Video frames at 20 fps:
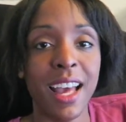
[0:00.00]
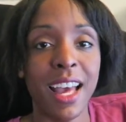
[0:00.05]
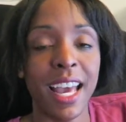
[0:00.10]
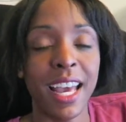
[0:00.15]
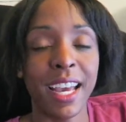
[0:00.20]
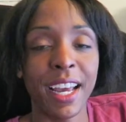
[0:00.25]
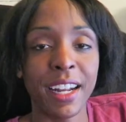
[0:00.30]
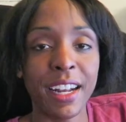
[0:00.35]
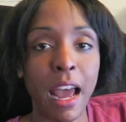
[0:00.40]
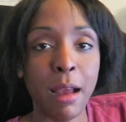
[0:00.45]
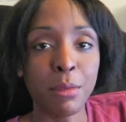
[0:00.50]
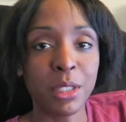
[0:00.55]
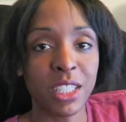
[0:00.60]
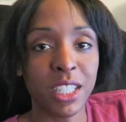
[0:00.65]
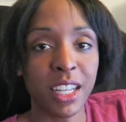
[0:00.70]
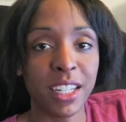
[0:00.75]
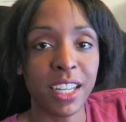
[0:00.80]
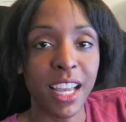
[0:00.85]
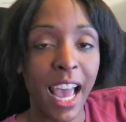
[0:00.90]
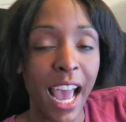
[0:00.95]
And I'm
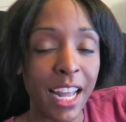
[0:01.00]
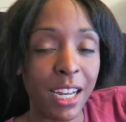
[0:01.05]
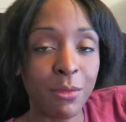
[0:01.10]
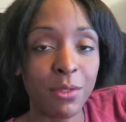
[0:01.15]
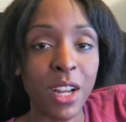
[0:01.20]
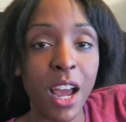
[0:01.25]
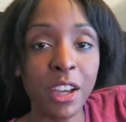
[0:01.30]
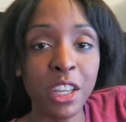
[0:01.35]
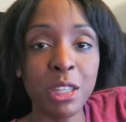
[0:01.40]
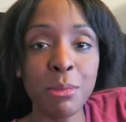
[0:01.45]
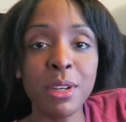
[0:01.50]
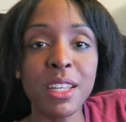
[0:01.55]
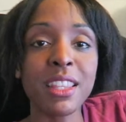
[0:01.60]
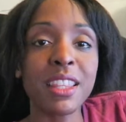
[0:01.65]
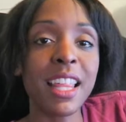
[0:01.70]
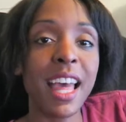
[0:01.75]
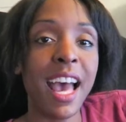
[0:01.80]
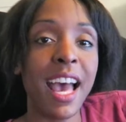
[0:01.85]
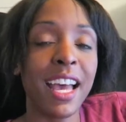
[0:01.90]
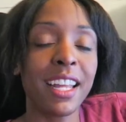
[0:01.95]
just gonna kind of document
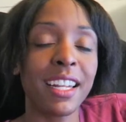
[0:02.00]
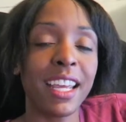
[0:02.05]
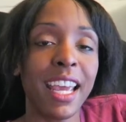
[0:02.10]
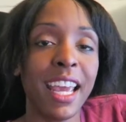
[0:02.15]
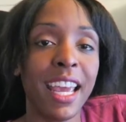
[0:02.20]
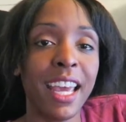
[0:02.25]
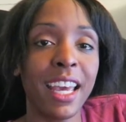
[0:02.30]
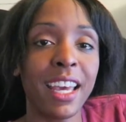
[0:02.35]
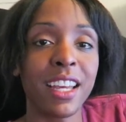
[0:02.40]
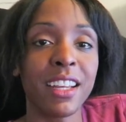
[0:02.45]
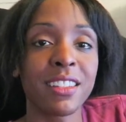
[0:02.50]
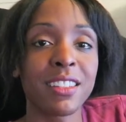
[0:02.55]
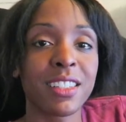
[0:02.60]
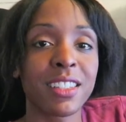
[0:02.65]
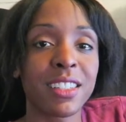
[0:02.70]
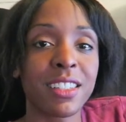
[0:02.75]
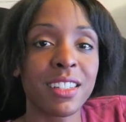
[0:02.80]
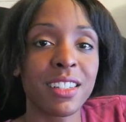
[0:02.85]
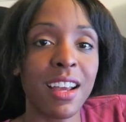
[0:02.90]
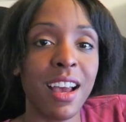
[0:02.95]
that
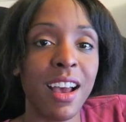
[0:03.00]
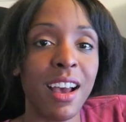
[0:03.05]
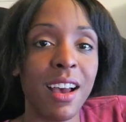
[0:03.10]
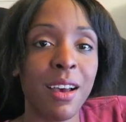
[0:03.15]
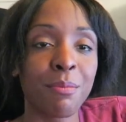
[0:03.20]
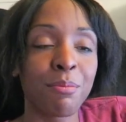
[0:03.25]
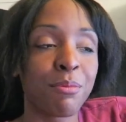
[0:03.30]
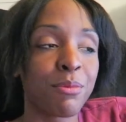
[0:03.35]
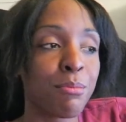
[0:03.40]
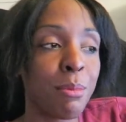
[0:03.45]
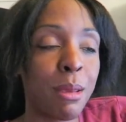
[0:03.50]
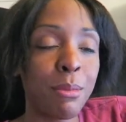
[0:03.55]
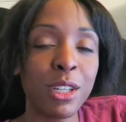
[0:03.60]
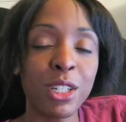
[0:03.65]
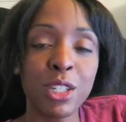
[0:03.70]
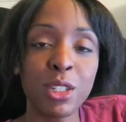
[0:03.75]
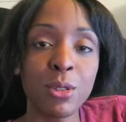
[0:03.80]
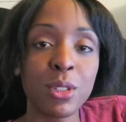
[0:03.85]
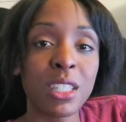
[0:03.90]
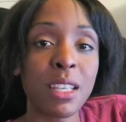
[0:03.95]
and uh,
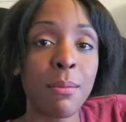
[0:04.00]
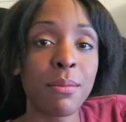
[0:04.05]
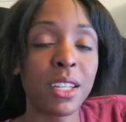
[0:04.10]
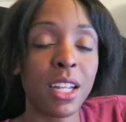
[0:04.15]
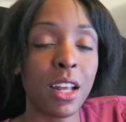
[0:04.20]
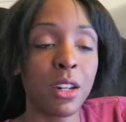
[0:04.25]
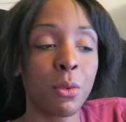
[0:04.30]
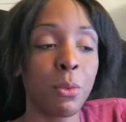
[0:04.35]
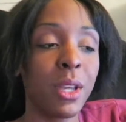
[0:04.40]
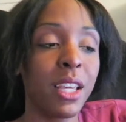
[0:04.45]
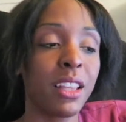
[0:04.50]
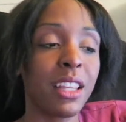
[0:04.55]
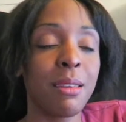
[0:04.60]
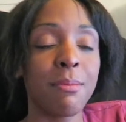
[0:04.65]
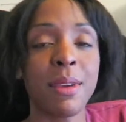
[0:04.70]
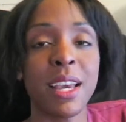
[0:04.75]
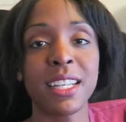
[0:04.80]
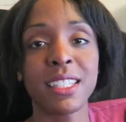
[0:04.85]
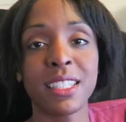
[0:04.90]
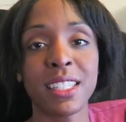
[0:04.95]
maybe do something on a weekly
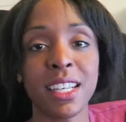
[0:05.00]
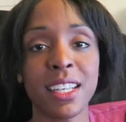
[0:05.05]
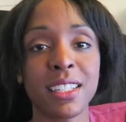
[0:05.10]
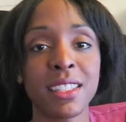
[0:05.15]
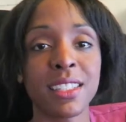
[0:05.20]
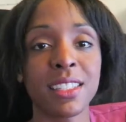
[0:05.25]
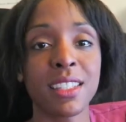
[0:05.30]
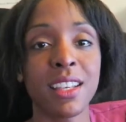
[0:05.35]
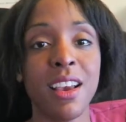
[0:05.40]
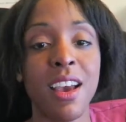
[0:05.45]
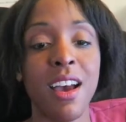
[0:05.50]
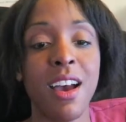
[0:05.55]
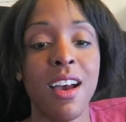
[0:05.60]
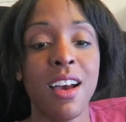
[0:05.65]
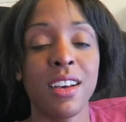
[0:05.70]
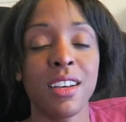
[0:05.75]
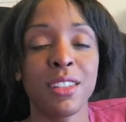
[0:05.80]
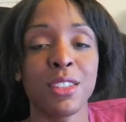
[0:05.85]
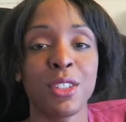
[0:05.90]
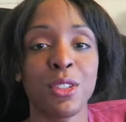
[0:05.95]
basis
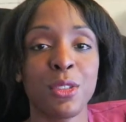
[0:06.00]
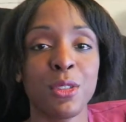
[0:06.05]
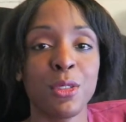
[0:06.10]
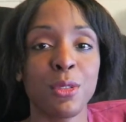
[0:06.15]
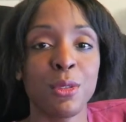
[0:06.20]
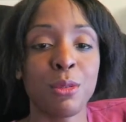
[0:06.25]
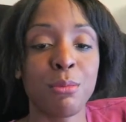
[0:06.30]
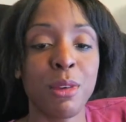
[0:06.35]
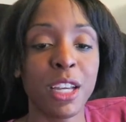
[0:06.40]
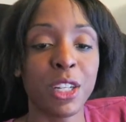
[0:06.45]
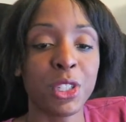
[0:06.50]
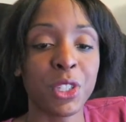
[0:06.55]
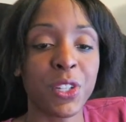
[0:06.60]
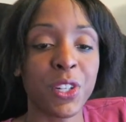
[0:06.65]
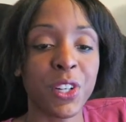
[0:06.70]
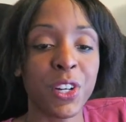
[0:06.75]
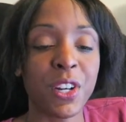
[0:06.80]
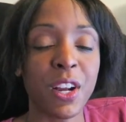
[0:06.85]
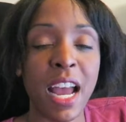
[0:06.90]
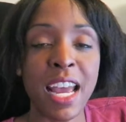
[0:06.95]
to make
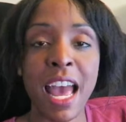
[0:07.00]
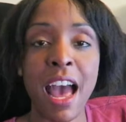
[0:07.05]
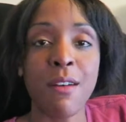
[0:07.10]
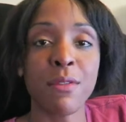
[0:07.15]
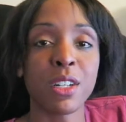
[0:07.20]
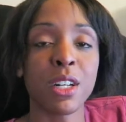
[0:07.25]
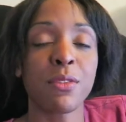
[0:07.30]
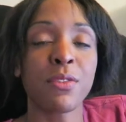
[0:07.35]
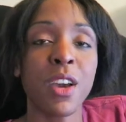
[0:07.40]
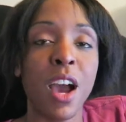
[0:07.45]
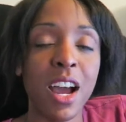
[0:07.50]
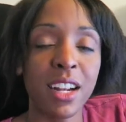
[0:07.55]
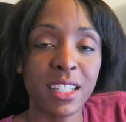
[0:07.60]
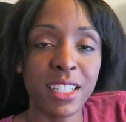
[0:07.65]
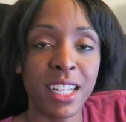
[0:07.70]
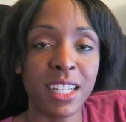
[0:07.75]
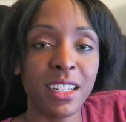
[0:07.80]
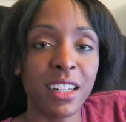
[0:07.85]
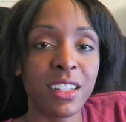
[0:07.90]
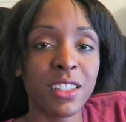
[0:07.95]
sure I have enough
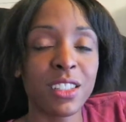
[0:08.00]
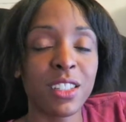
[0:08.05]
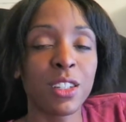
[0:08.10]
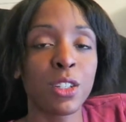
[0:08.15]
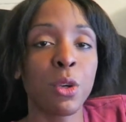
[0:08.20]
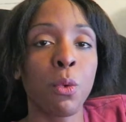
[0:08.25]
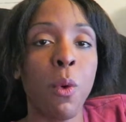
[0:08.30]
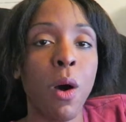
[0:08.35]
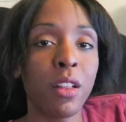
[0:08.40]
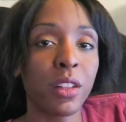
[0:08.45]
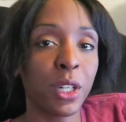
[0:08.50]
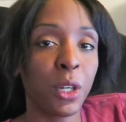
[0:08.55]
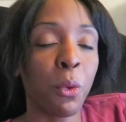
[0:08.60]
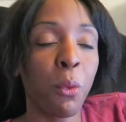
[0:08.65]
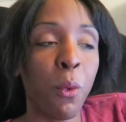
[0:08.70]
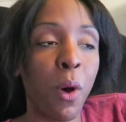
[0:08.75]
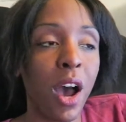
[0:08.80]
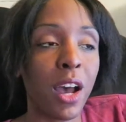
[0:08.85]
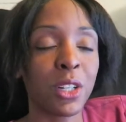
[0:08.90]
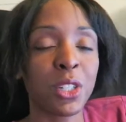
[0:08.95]
content and it's good quality
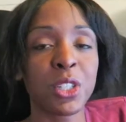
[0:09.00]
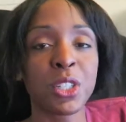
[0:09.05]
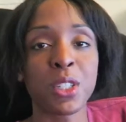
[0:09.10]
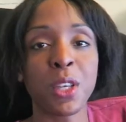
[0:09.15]
to watch.